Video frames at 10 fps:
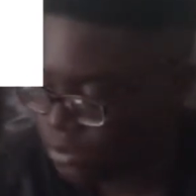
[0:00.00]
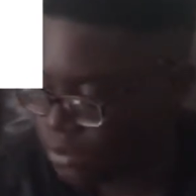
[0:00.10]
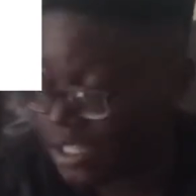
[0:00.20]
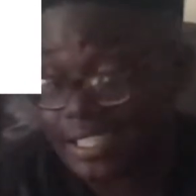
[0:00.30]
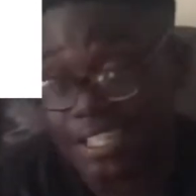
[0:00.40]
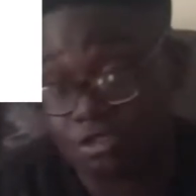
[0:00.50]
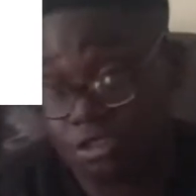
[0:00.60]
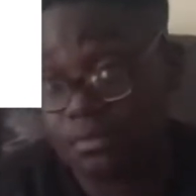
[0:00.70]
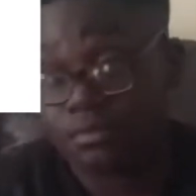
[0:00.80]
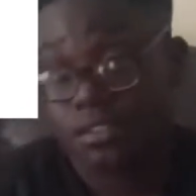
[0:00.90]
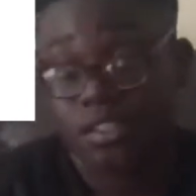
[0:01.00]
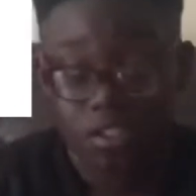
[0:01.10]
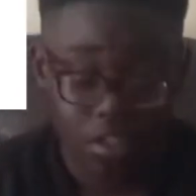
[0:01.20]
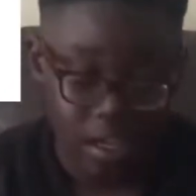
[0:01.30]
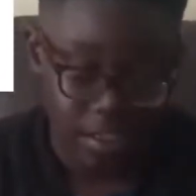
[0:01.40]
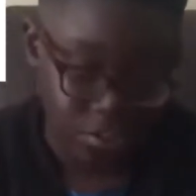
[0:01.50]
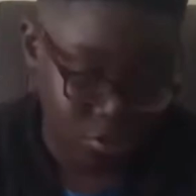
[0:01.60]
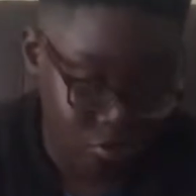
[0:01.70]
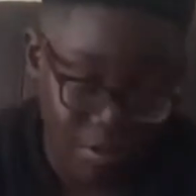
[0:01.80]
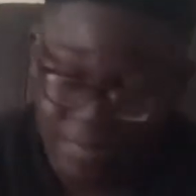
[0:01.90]
Attention. I just
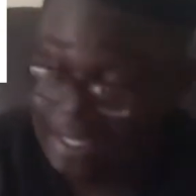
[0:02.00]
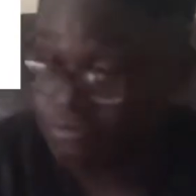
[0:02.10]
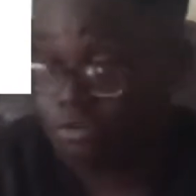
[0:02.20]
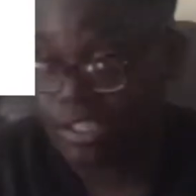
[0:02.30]
grabbed it and ran